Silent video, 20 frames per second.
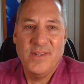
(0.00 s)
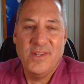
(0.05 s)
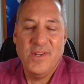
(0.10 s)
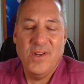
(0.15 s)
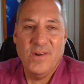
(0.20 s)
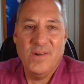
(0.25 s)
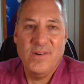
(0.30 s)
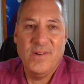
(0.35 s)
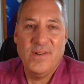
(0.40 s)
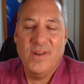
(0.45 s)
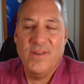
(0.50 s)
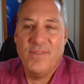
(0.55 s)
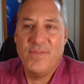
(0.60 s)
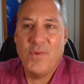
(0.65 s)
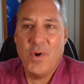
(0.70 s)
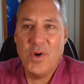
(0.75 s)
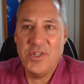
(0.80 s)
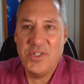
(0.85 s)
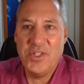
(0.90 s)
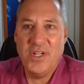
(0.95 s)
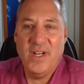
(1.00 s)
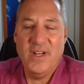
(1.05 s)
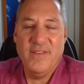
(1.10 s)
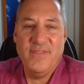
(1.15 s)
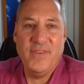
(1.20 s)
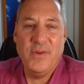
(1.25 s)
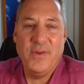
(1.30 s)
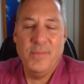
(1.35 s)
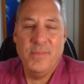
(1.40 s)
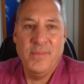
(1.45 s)
You're fortunate
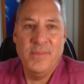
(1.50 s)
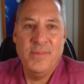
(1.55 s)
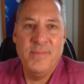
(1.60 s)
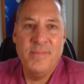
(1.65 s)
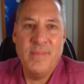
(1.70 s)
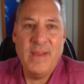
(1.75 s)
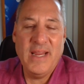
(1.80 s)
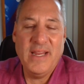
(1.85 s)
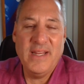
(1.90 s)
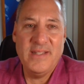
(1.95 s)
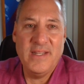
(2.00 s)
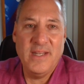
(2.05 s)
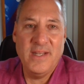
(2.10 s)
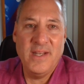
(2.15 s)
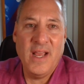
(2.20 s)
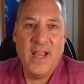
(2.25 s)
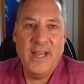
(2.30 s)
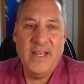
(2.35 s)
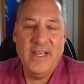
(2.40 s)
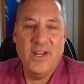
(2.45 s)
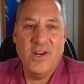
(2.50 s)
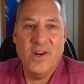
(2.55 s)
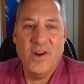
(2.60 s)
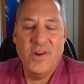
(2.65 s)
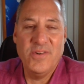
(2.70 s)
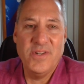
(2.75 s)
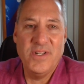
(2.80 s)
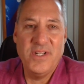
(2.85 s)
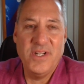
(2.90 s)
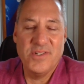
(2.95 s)
if you make it to 90 or
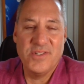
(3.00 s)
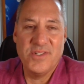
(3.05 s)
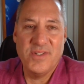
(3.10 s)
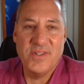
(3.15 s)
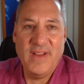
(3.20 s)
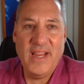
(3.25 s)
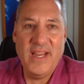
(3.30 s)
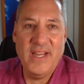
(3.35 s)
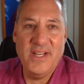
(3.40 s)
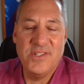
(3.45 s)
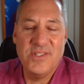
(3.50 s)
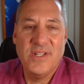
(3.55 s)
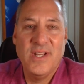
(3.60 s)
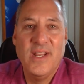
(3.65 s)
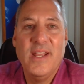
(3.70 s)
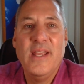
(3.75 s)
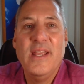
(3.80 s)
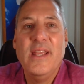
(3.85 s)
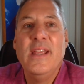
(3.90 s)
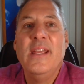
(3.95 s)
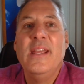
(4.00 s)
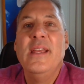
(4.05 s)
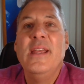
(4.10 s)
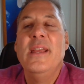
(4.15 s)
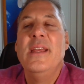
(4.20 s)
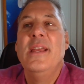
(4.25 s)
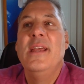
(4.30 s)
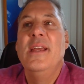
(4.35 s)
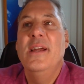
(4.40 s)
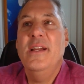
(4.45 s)
100 years of age.
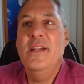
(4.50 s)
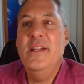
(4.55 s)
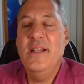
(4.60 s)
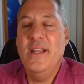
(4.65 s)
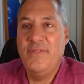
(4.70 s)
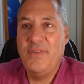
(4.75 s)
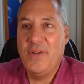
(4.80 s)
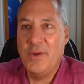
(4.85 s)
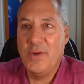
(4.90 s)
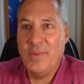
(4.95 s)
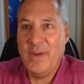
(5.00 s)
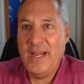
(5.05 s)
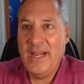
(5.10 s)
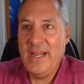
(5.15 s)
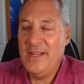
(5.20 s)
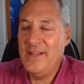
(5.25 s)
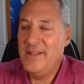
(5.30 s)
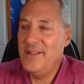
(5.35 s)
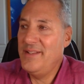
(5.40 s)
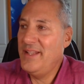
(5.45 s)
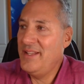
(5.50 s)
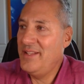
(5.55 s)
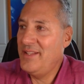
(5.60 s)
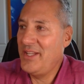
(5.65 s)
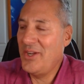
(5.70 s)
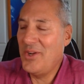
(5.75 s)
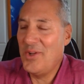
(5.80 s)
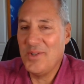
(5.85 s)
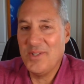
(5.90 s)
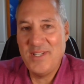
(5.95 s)
If you read in
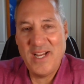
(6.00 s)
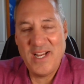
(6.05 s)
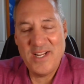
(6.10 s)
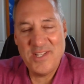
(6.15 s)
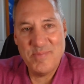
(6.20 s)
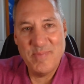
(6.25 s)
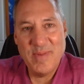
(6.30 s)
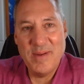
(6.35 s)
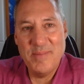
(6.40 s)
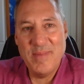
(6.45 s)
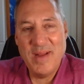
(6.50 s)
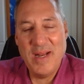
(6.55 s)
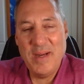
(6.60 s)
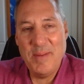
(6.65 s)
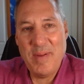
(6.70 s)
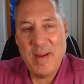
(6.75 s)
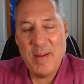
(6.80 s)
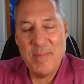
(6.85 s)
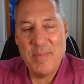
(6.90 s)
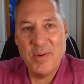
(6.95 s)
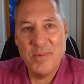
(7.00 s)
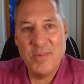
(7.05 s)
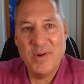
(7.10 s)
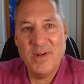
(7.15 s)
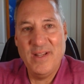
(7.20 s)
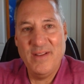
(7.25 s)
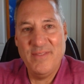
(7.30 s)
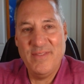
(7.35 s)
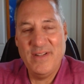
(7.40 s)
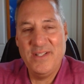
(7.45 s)
the Old Testament, many people
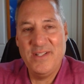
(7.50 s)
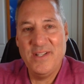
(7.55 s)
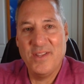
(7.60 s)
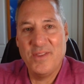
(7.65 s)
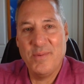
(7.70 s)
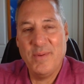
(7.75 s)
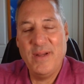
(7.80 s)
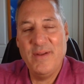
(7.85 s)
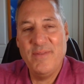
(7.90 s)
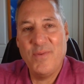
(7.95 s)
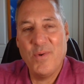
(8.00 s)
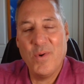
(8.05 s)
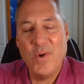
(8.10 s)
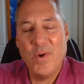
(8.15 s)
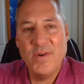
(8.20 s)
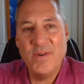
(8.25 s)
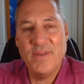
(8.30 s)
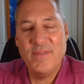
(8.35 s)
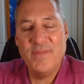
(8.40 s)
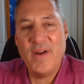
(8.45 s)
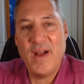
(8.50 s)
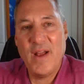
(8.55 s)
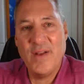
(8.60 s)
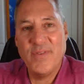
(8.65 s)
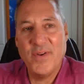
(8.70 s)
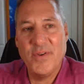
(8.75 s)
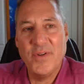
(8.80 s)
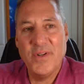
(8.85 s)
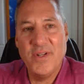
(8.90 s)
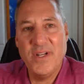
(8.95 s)
were living to 300, 400,
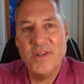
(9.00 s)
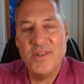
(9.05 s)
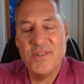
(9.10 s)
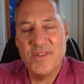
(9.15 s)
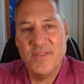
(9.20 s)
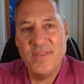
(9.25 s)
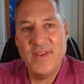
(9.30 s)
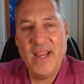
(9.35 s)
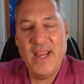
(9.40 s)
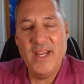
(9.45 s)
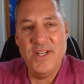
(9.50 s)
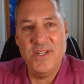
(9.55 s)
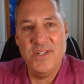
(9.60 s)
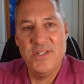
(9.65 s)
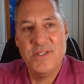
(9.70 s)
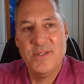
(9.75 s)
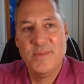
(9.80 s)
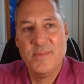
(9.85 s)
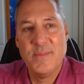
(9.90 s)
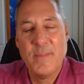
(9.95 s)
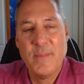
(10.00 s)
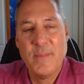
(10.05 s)
500 years of age.